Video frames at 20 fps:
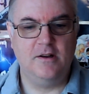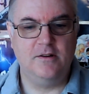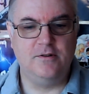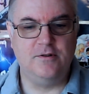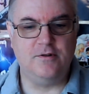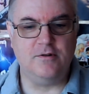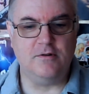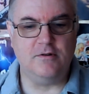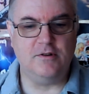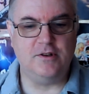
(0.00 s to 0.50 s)

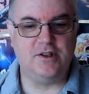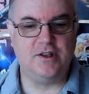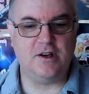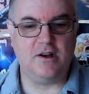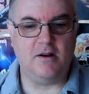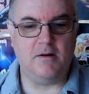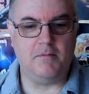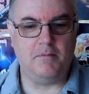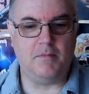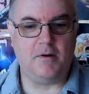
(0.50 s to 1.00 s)
George
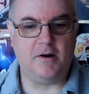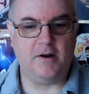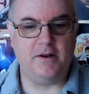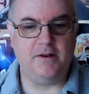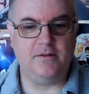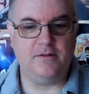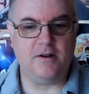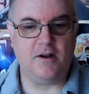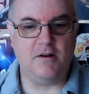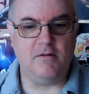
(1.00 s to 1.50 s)

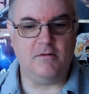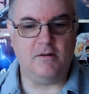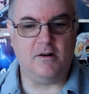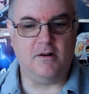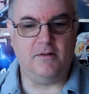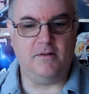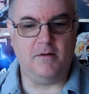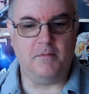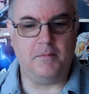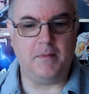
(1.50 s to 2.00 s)
Boindo
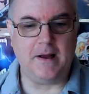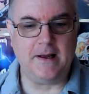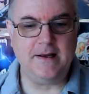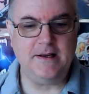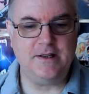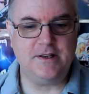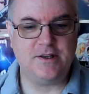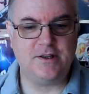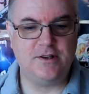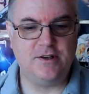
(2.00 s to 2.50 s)
on the
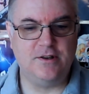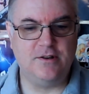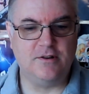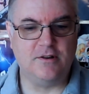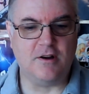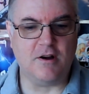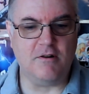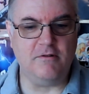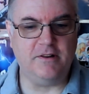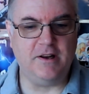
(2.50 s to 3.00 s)
bass,
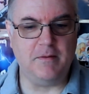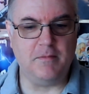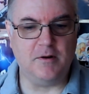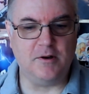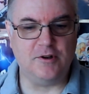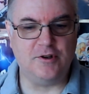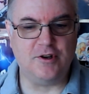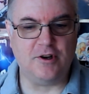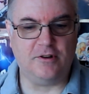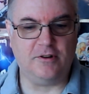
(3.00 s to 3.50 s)
Goldie
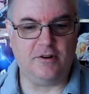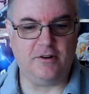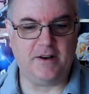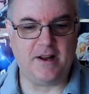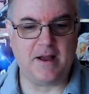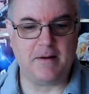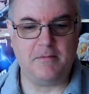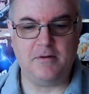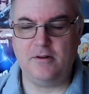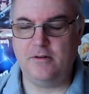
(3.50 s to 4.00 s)
McJohn on
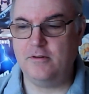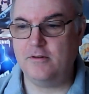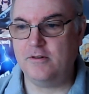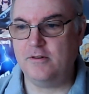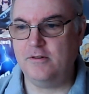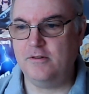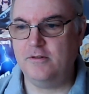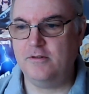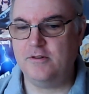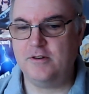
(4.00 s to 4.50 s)
Hammond,
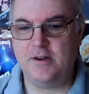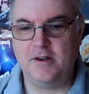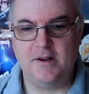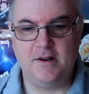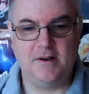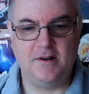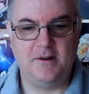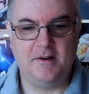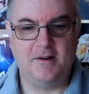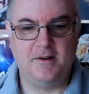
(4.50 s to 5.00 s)
and
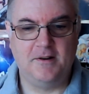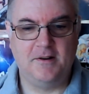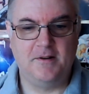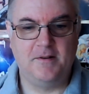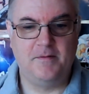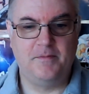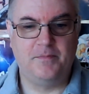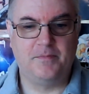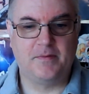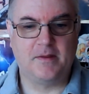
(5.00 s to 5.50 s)

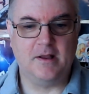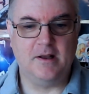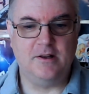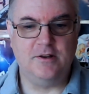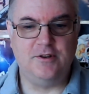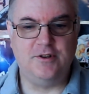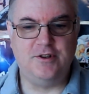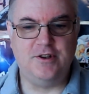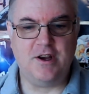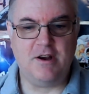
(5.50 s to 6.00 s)

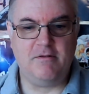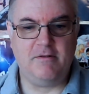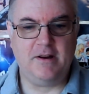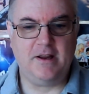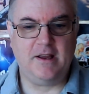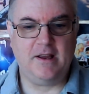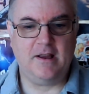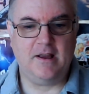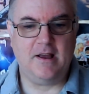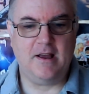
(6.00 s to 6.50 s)

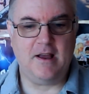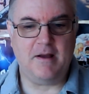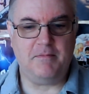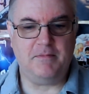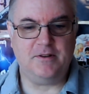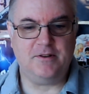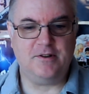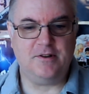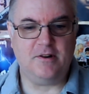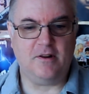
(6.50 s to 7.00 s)
Jerry
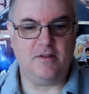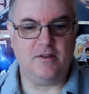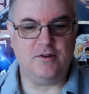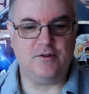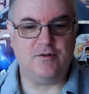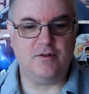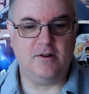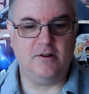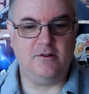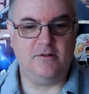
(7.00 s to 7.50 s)
Edmonton on the
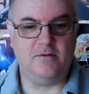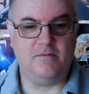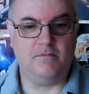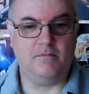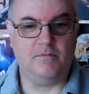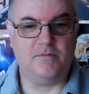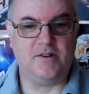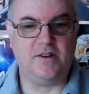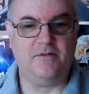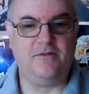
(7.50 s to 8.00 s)

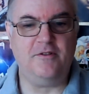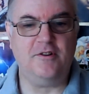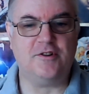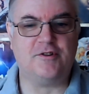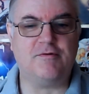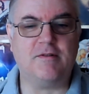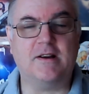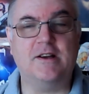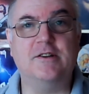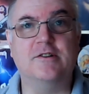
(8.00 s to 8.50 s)
drums. The
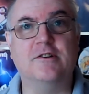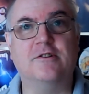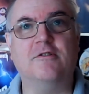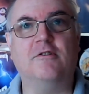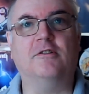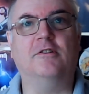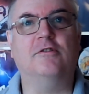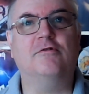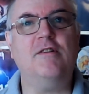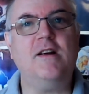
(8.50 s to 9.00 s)
first track is the
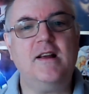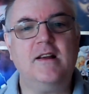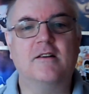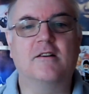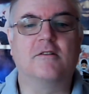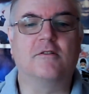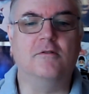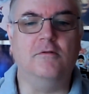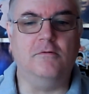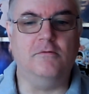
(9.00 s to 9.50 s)
title track,
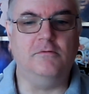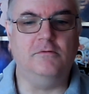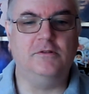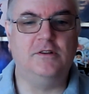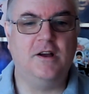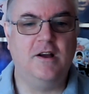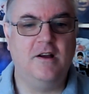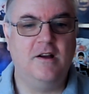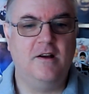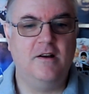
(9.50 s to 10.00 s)

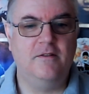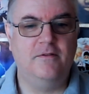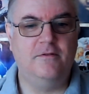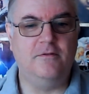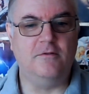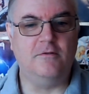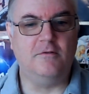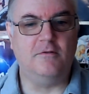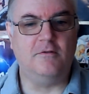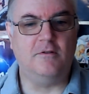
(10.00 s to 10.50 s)
called
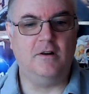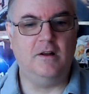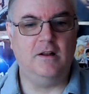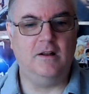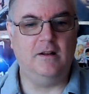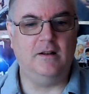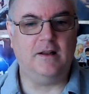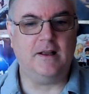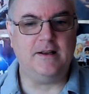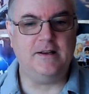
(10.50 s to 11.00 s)
For
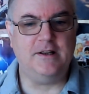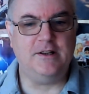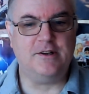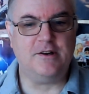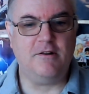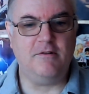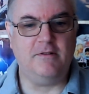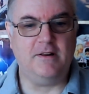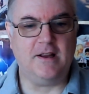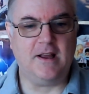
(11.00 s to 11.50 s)
Ladies
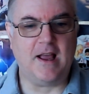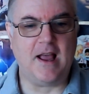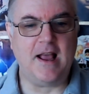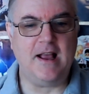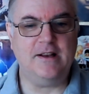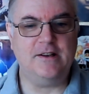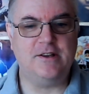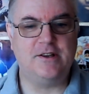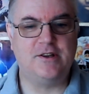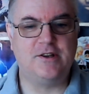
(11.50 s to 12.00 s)
Only.
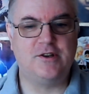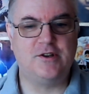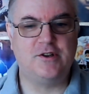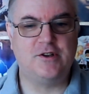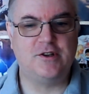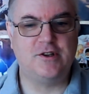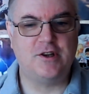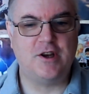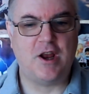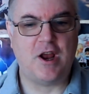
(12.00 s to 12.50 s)

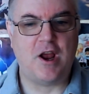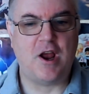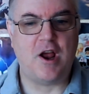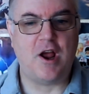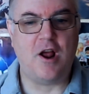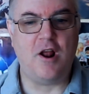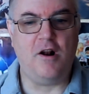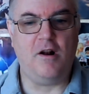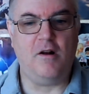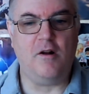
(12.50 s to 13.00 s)
It's
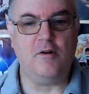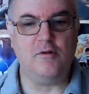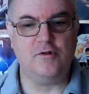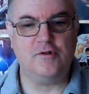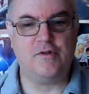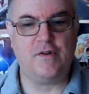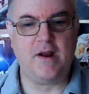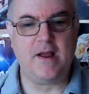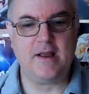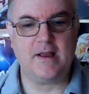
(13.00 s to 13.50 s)
a long
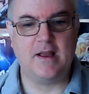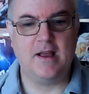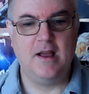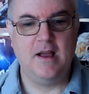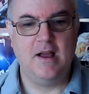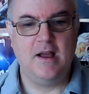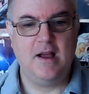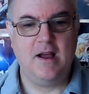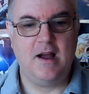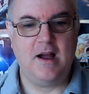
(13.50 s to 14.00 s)
track
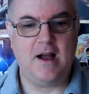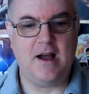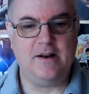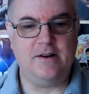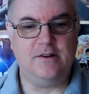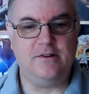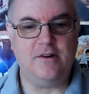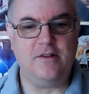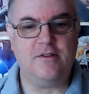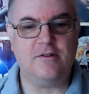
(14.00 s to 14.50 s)

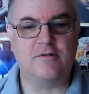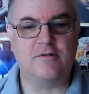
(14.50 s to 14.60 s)
and another